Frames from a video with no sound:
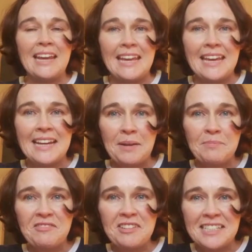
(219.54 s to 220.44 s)
He
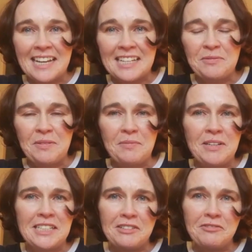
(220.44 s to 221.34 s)
comforts us when we
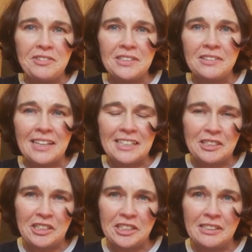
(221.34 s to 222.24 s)
don't feel that
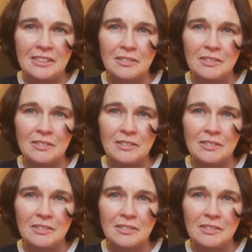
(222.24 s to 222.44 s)
good,